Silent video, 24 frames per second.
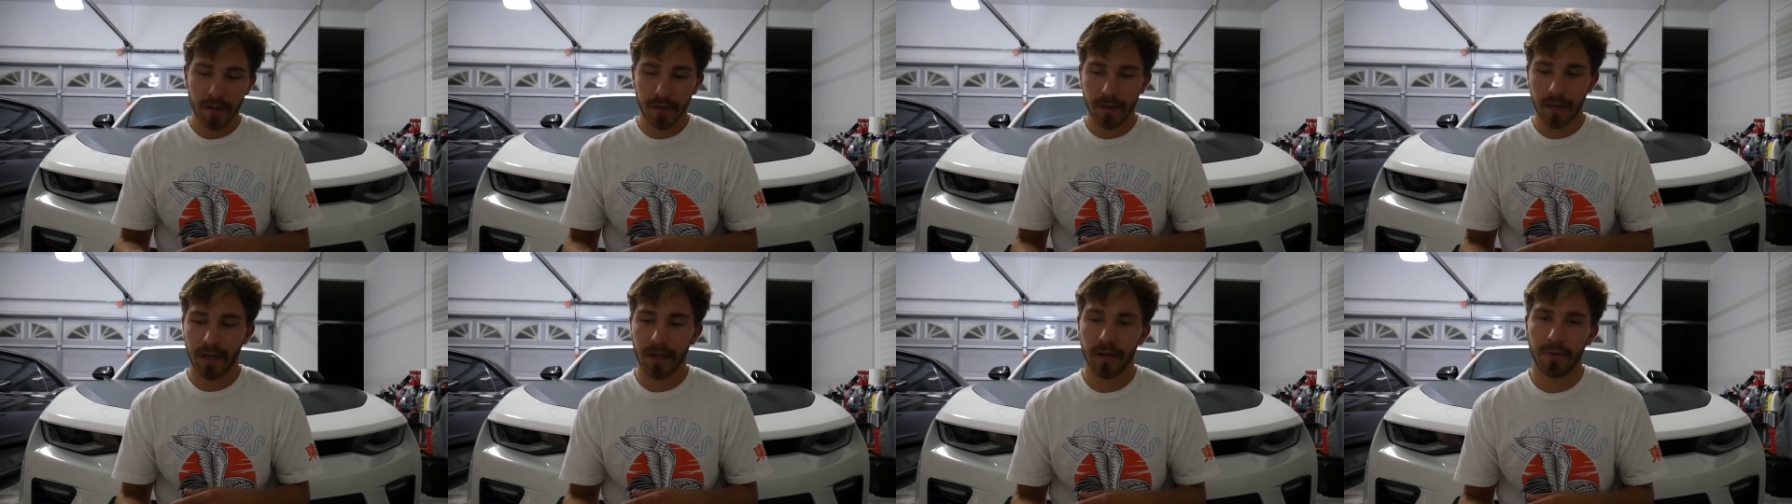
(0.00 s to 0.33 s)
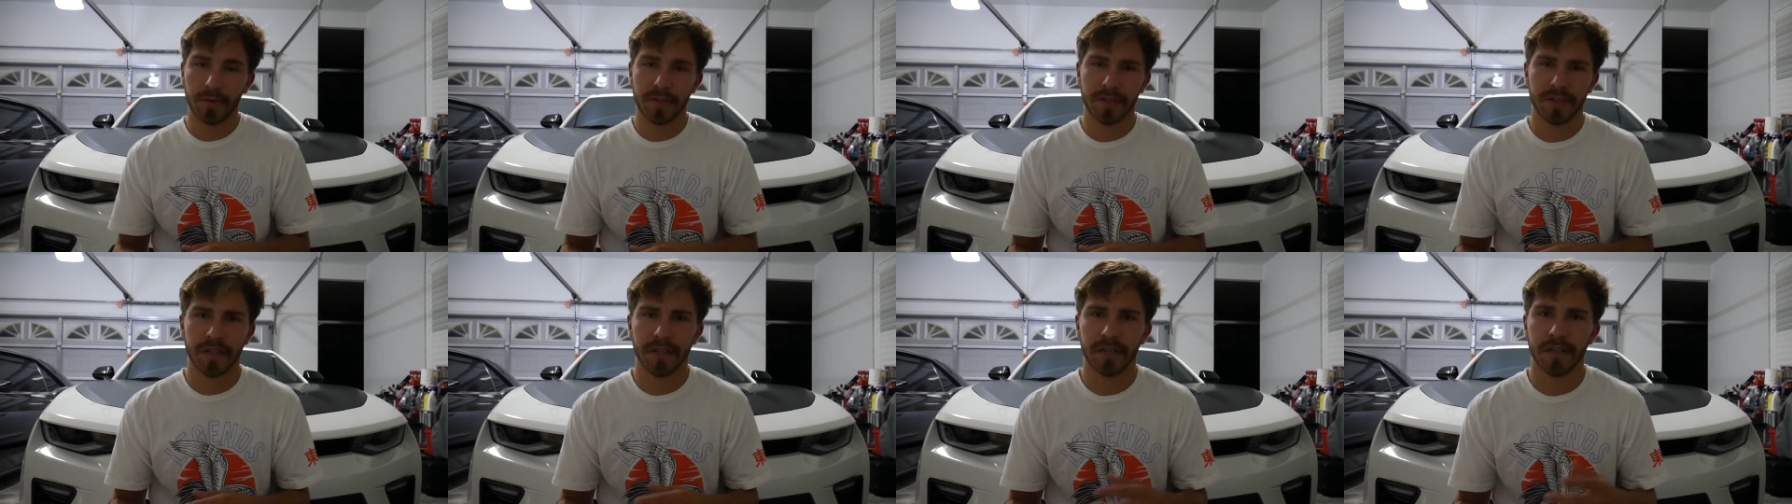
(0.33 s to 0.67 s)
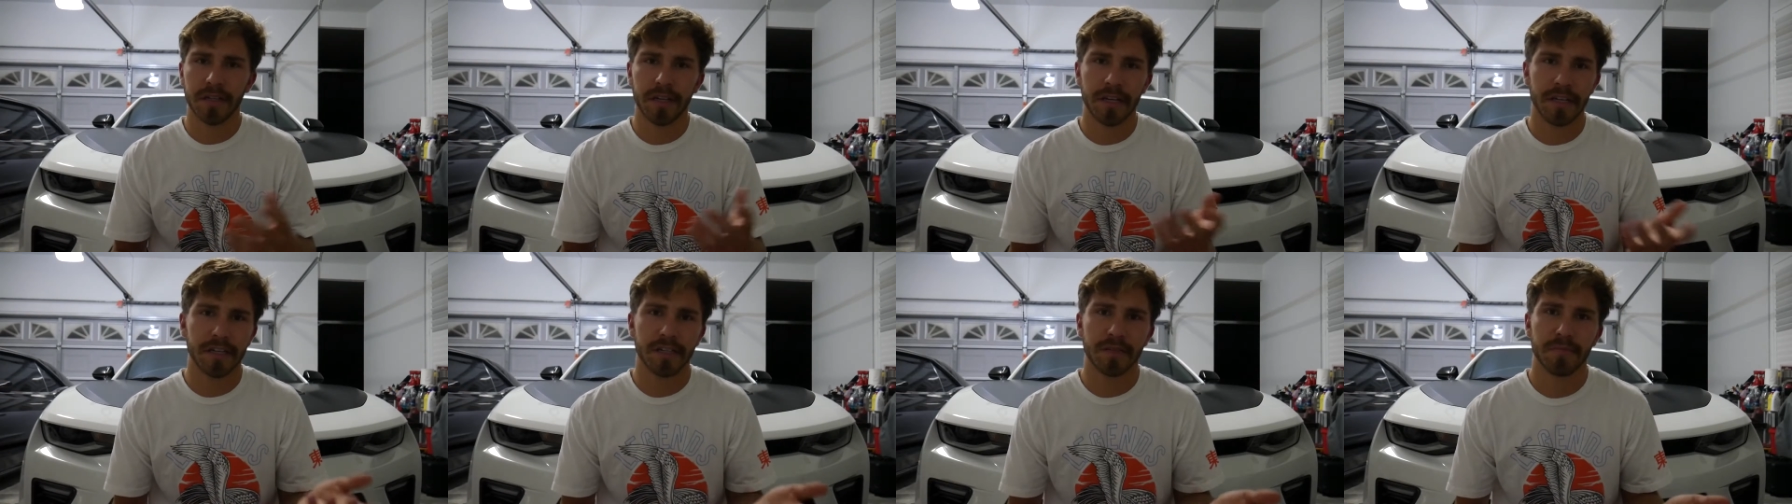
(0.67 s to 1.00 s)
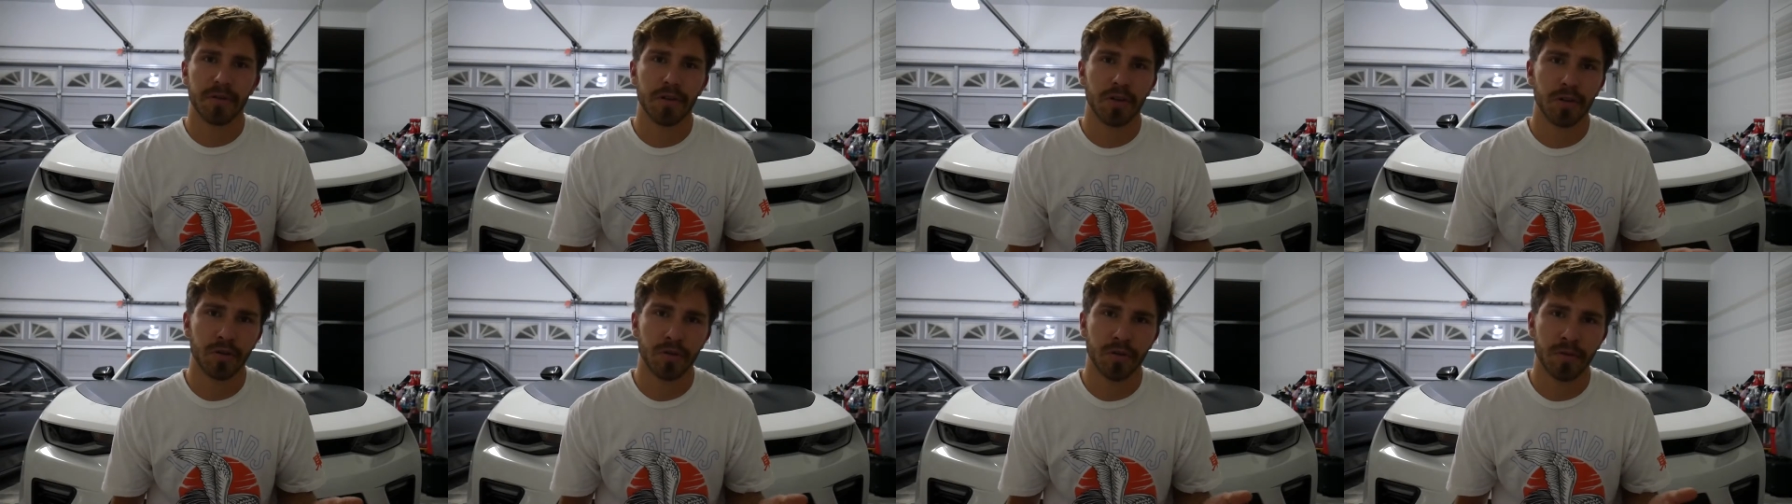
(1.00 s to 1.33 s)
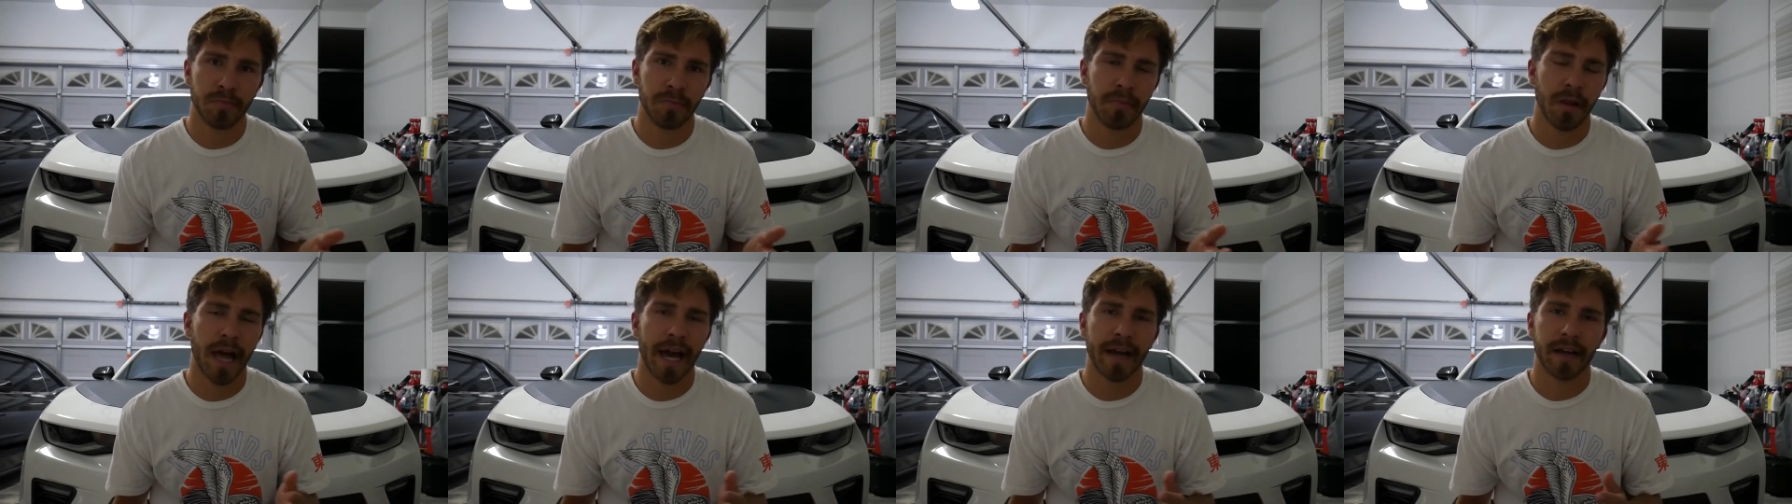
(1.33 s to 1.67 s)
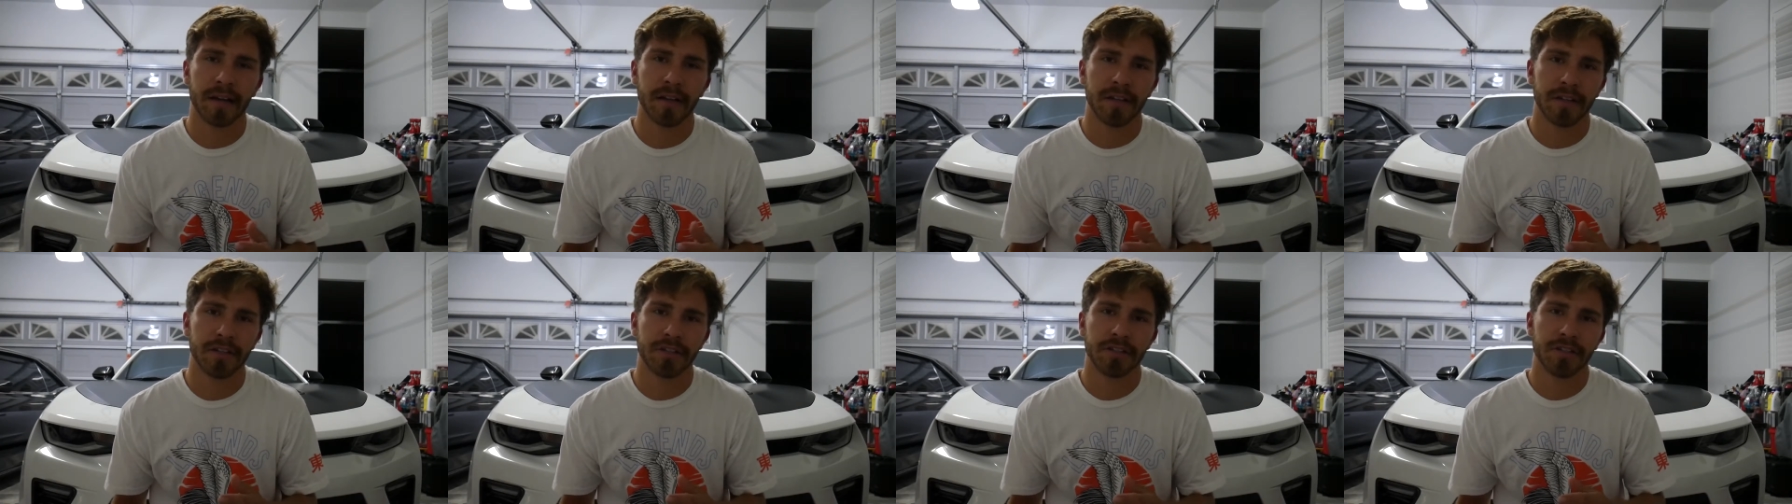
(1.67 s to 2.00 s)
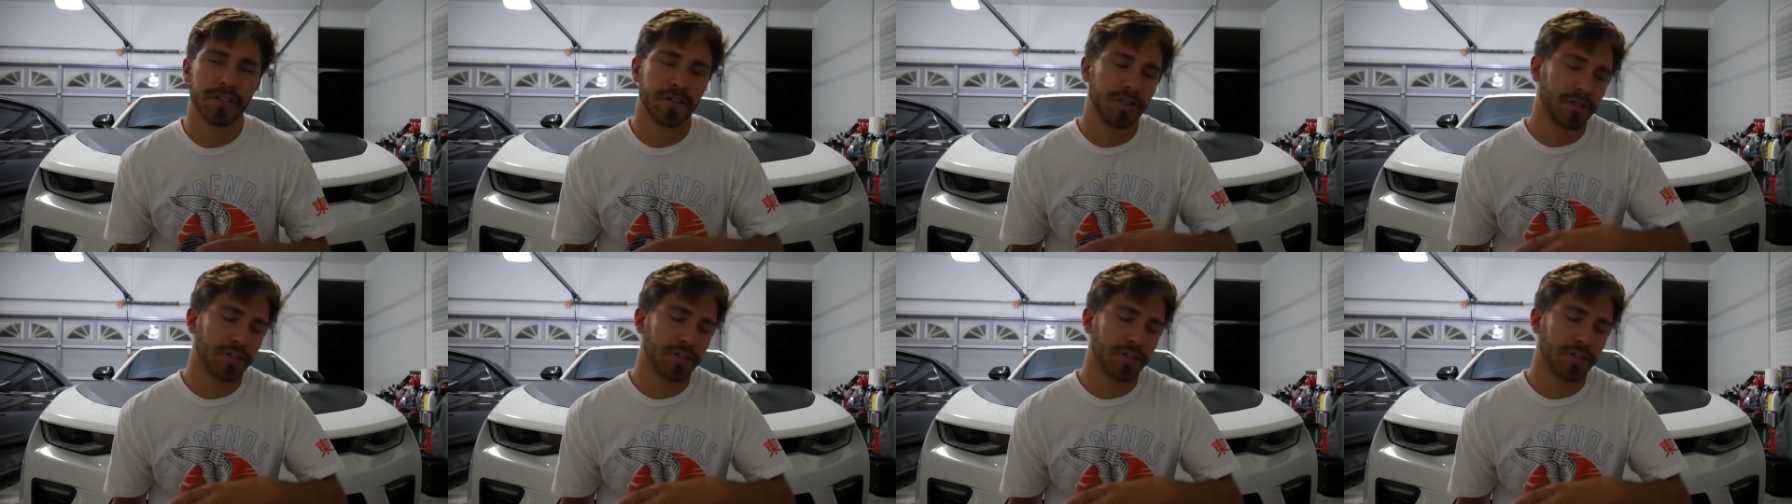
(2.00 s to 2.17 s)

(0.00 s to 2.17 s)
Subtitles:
it was like the Nismo Black Edition.